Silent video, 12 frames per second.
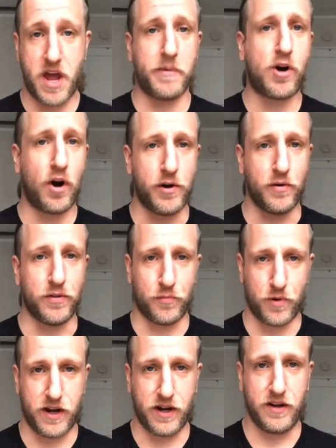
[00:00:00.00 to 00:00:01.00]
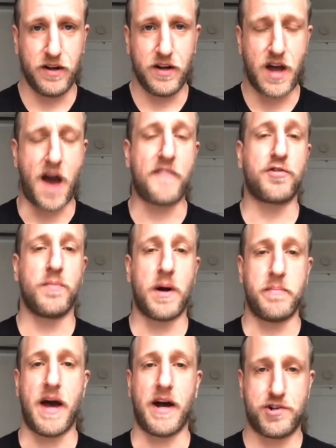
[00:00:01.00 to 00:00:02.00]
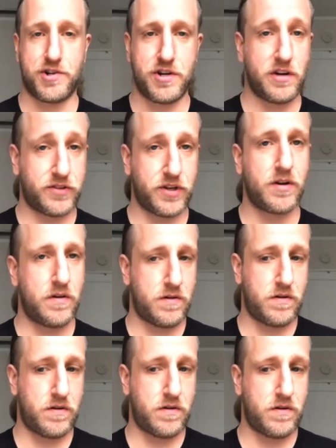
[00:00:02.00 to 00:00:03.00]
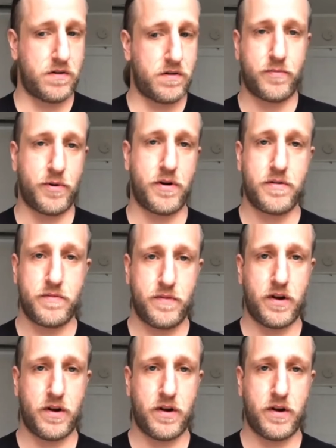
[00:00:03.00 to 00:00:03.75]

I'm gonna call you in the ring after my match. And I was like, oh, okay, that's weird.